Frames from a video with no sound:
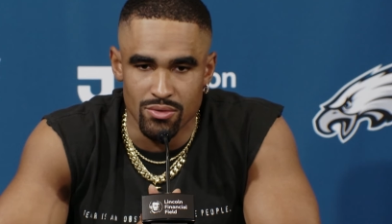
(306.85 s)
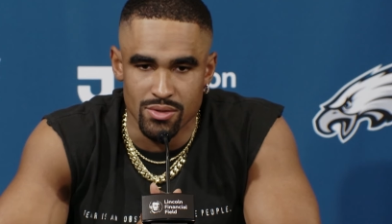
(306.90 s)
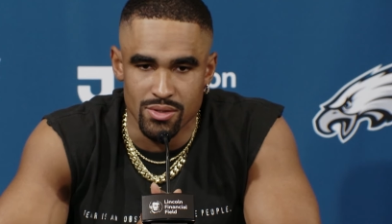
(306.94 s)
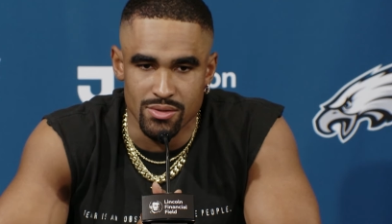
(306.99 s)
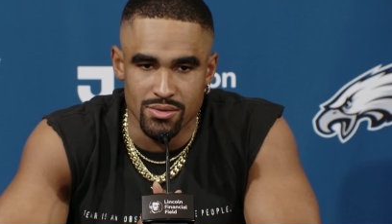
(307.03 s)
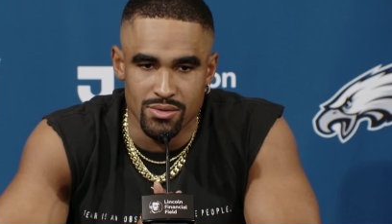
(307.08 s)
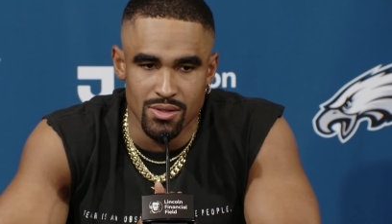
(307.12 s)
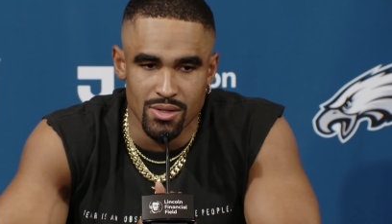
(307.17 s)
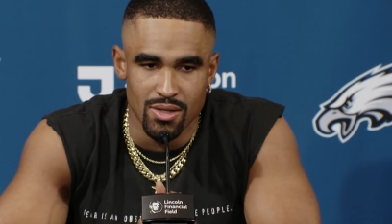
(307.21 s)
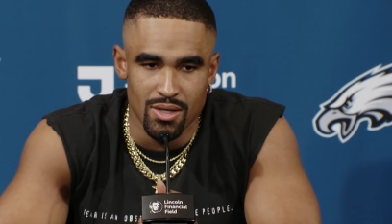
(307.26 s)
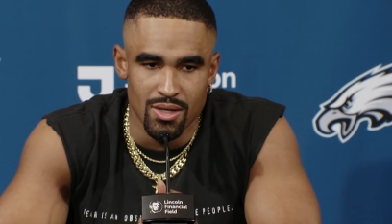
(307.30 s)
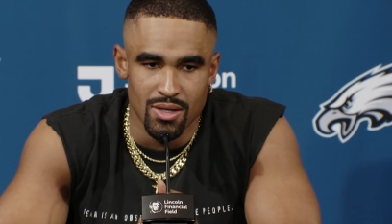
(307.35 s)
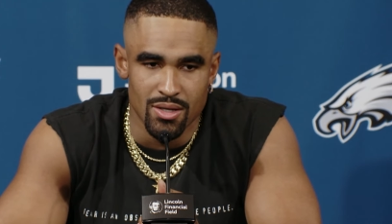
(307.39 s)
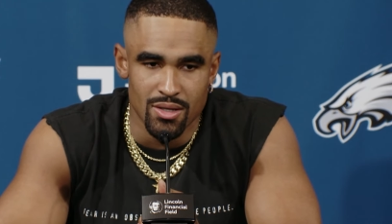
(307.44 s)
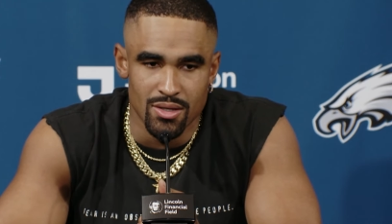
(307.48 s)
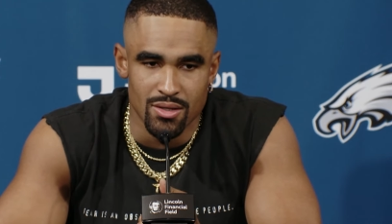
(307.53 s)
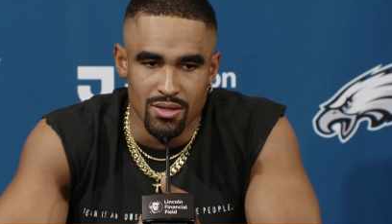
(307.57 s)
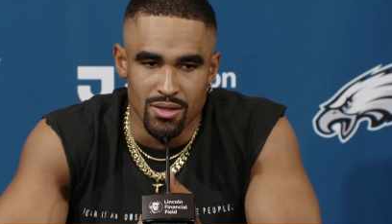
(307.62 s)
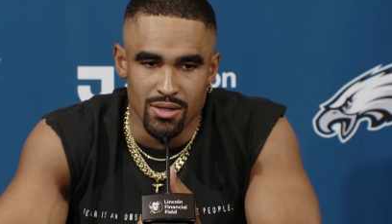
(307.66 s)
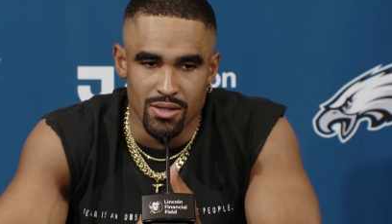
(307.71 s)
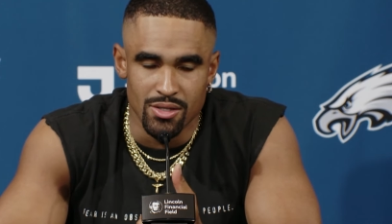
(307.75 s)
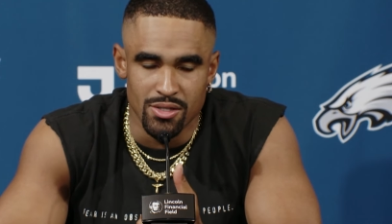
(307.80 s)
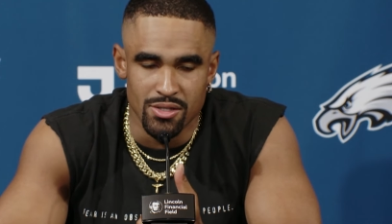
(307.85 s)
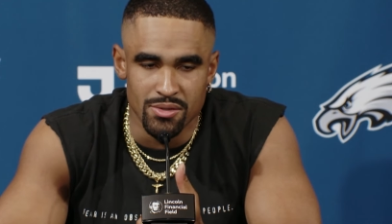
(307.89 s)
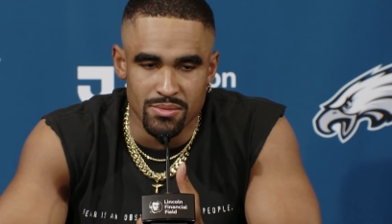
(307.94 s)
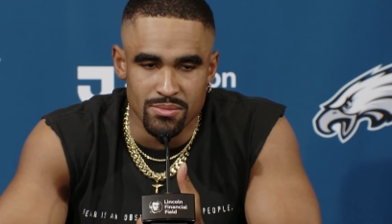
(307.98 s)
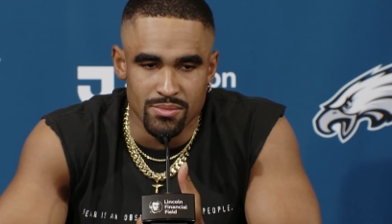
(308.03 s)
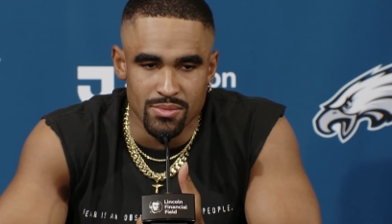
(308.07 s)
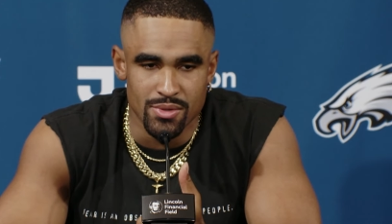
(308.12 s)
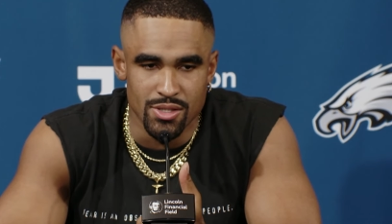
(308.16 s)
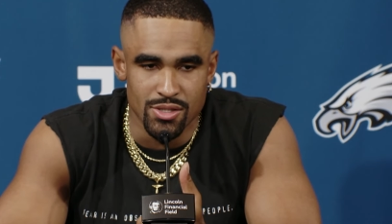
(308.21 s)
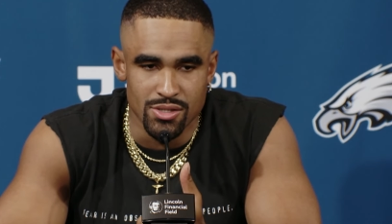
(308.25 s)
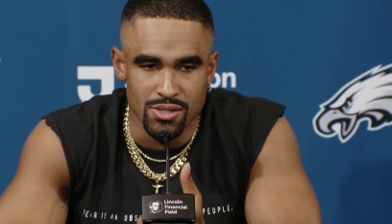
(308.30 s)
And
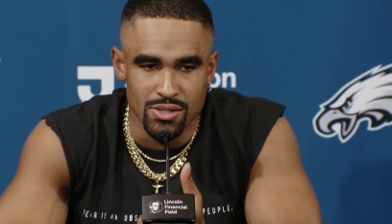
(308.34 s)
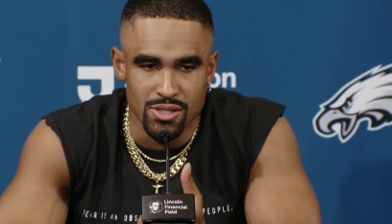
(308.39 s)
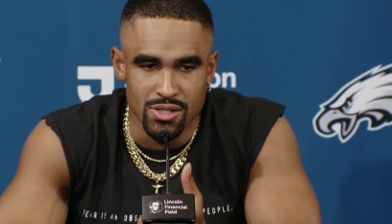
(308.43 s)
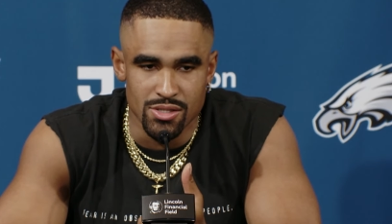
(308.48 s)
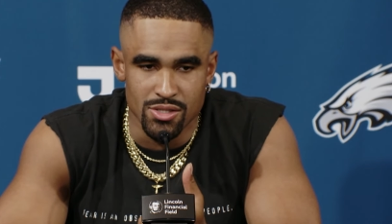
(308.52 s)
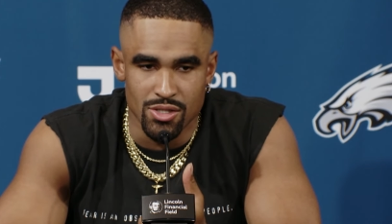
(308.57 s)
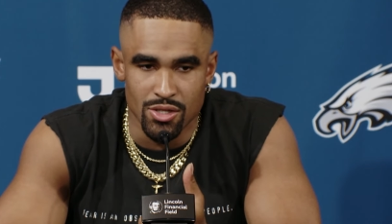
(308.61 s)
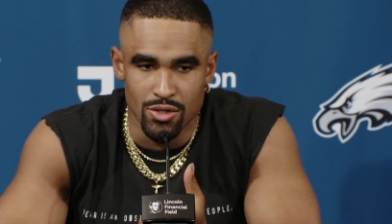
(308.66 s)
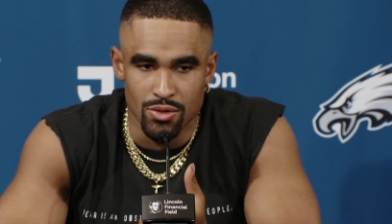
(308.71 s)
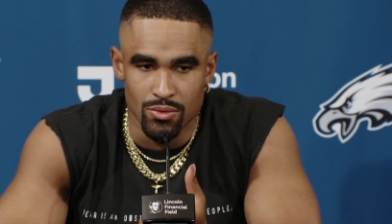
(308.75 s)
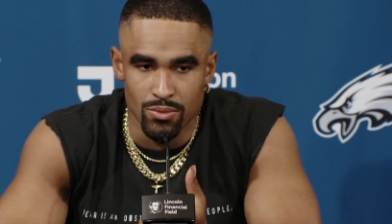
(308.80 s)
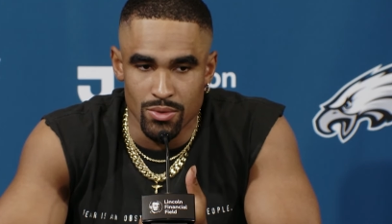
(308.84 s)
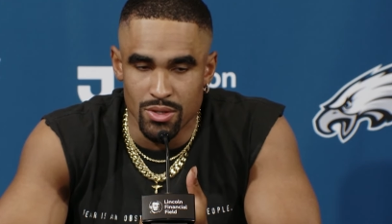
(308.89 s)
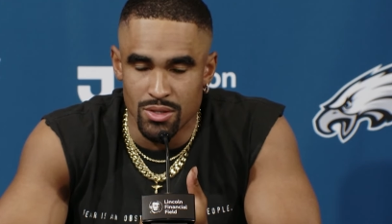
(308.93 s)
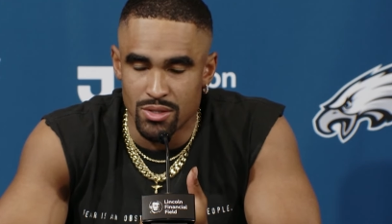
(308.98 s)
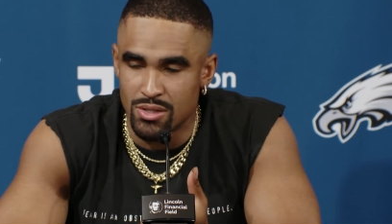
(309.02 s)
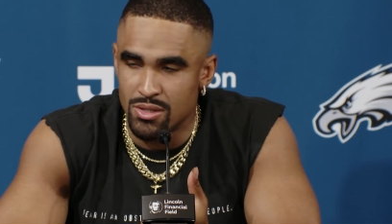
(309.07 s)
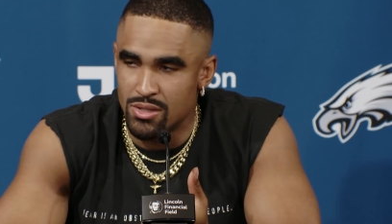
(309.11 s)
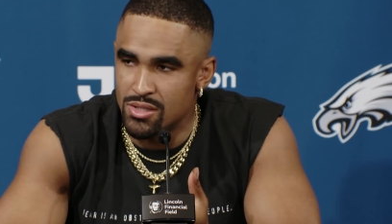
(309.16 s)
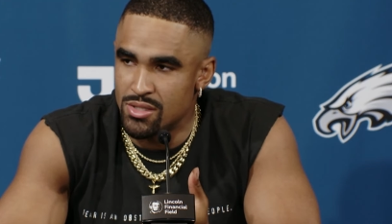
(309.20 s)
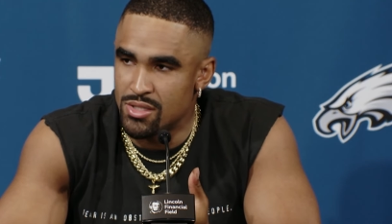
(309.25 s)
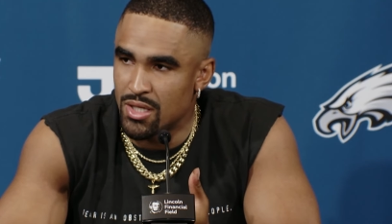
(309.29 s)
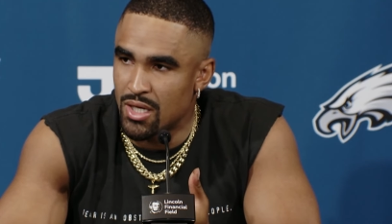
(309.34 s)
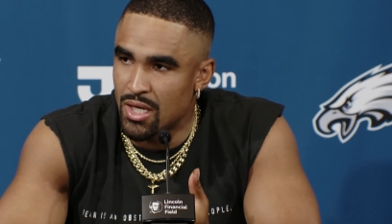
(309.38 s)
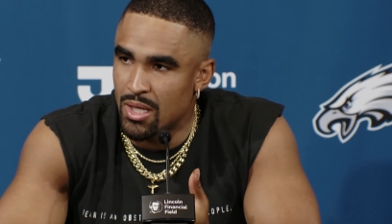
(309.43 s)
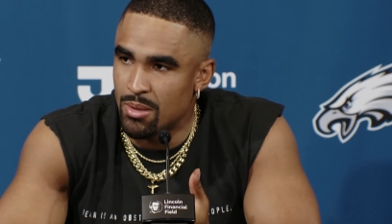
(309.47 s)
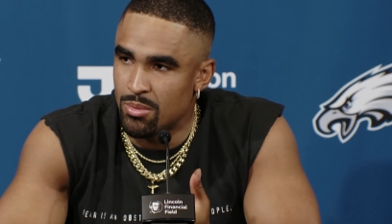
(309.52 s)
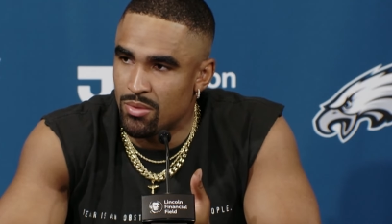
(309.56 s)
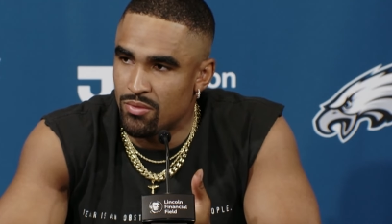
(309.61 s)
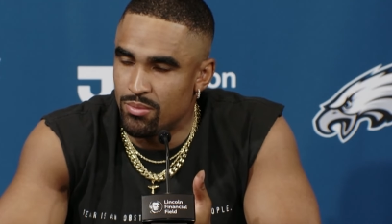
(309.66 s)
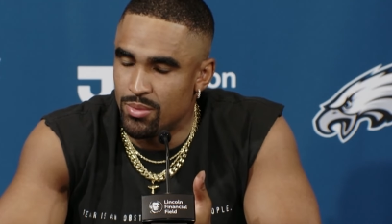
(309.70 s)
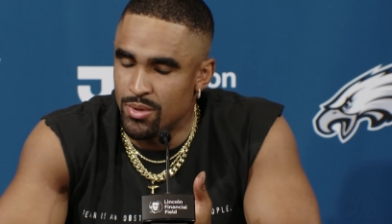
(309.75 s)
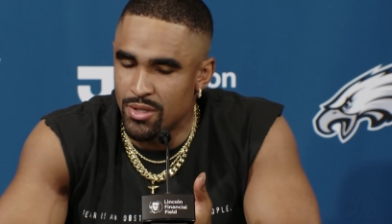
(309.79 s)
um, he's he's done a really good
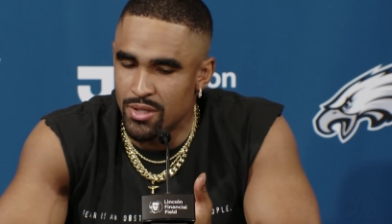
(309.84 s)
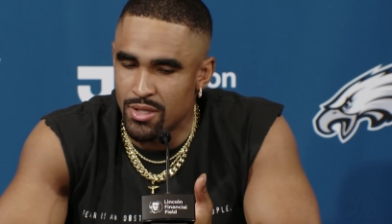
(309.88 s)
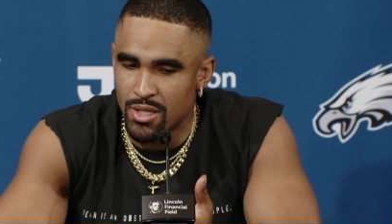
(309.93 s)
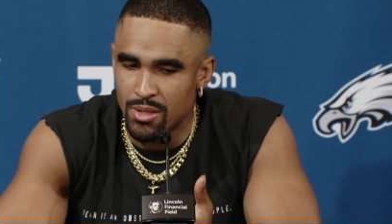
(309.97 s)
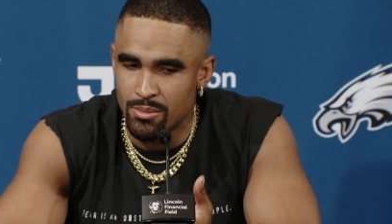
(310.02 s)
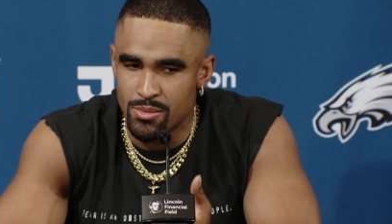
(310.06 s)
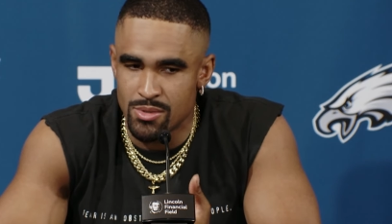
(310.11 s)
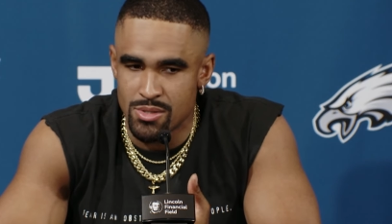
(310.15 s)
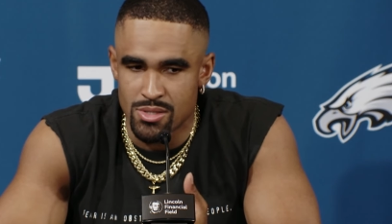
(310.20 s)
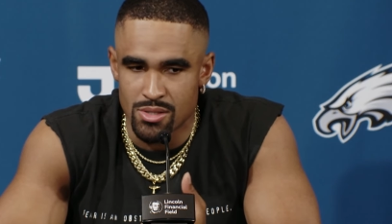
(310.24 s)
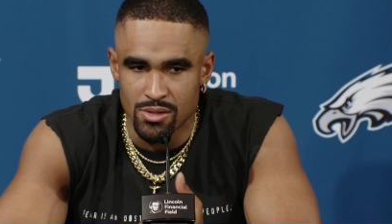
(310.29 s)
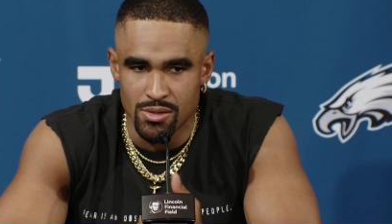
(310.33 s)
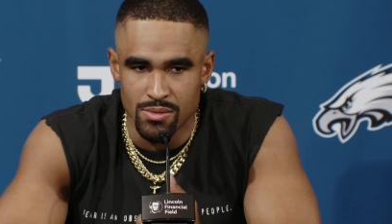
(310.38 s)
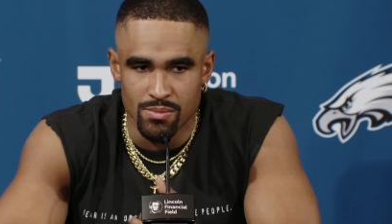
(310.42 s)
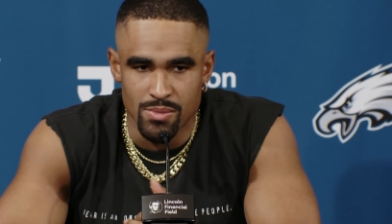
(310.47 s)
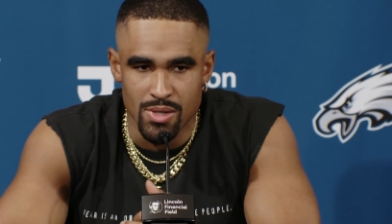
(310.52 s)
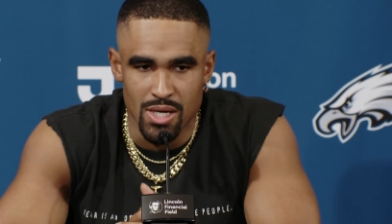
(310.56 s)
job of being able to